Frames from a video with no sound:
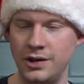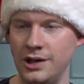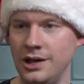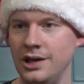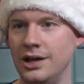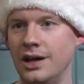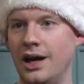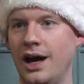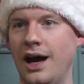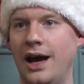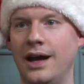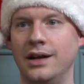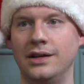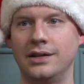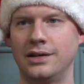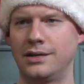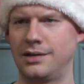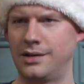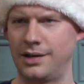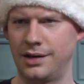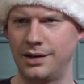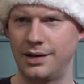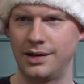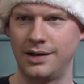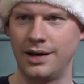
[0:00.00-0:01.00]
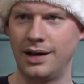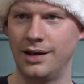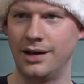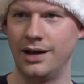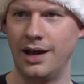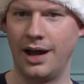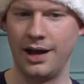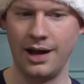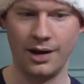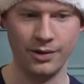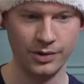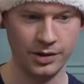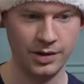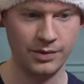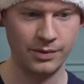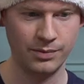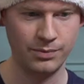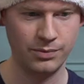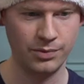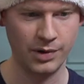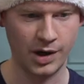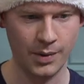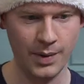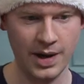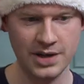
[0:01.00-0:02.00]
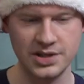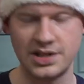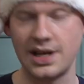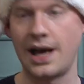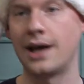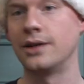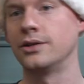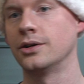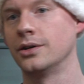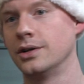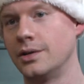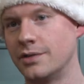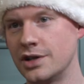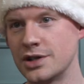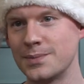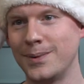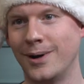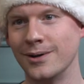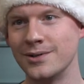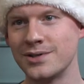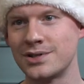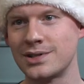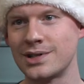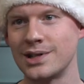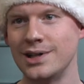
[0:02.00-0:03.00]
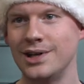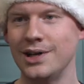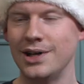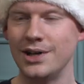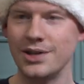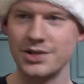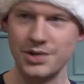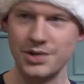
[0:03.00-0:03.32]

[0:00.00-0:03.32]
a body and uh, on the request and on the response.